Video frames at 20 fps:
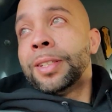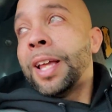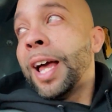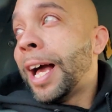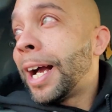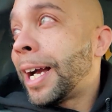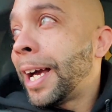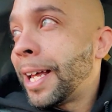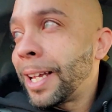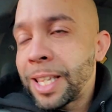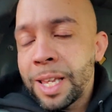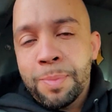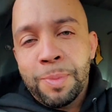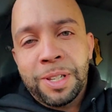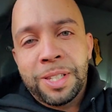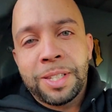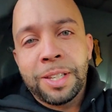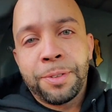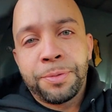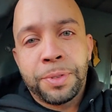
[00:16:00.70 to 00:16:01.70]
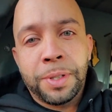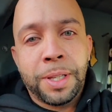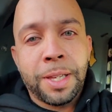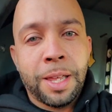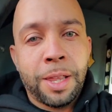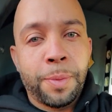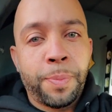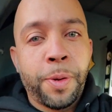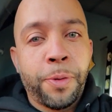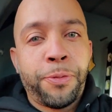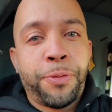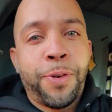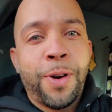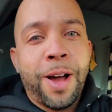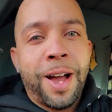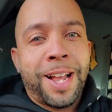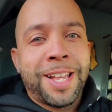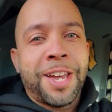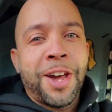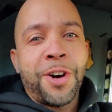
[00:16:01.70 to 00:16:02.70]
I gotta get myself together
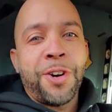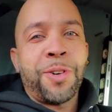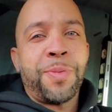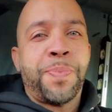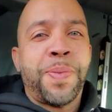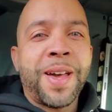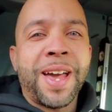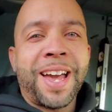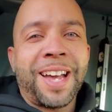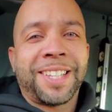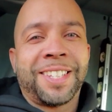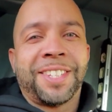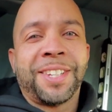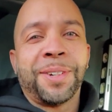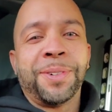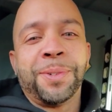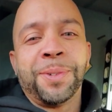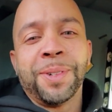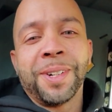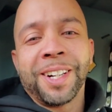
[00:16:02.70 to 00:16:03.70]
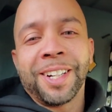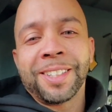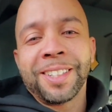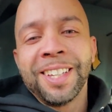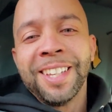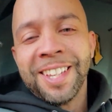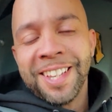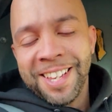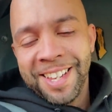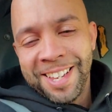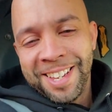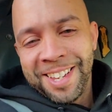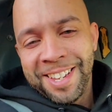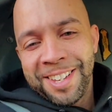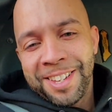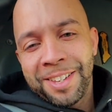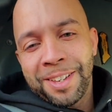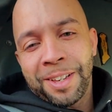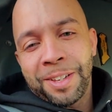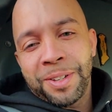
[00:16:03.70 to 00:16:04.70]
before I go back to work.
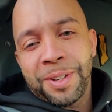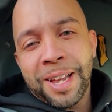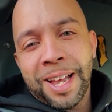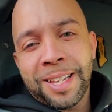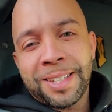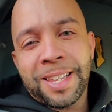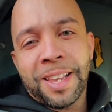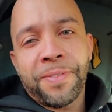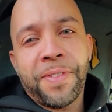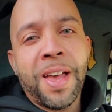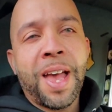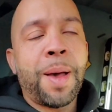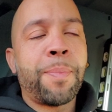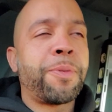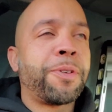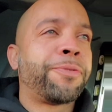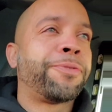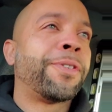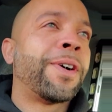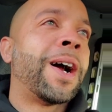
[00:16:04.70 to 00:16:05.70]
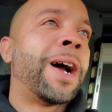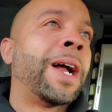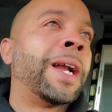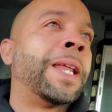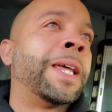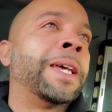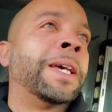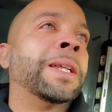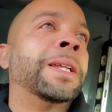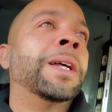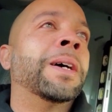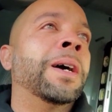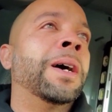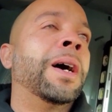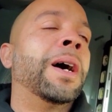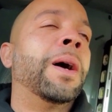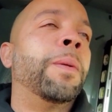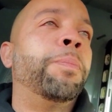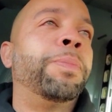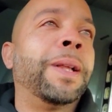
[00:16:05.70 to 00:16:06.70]
Yo, you guys have a happy Friday and
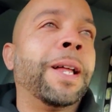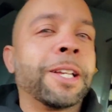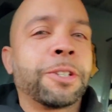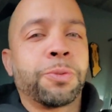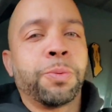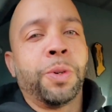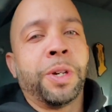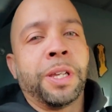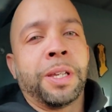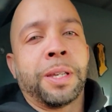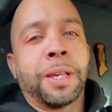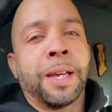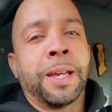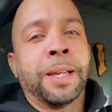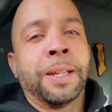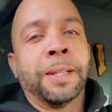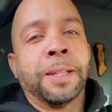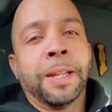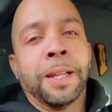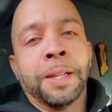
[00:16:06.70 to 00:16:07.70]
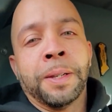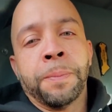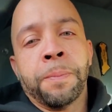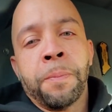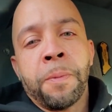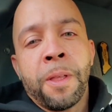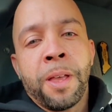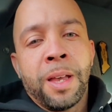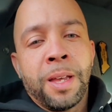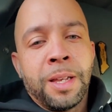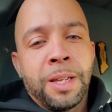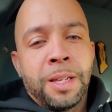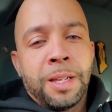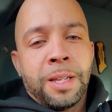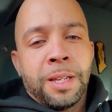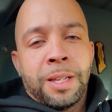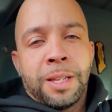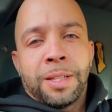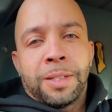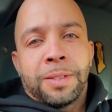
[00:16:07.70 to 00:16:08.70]
a blessed weekend, and
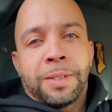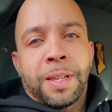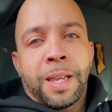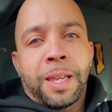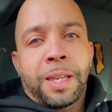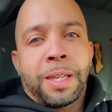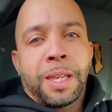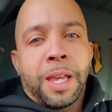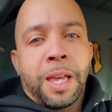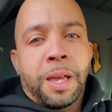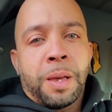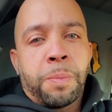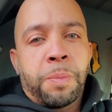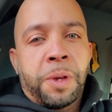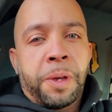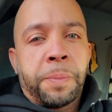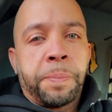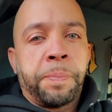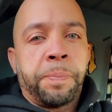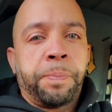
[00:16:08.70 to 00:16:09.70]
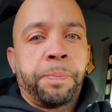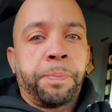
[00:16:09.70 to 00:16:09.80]
take care, man.